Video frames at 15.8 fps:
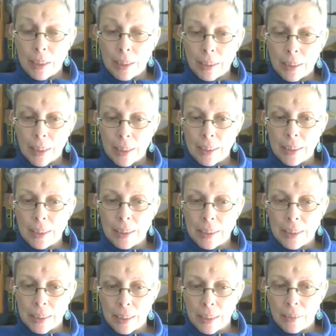I think that
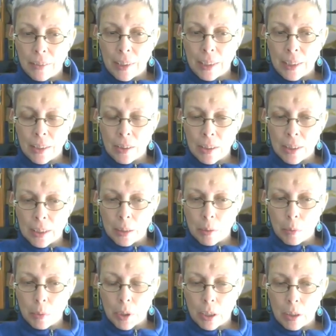is uh, very
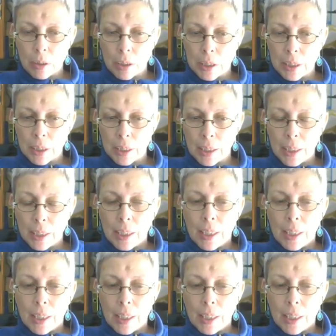interesting because uh,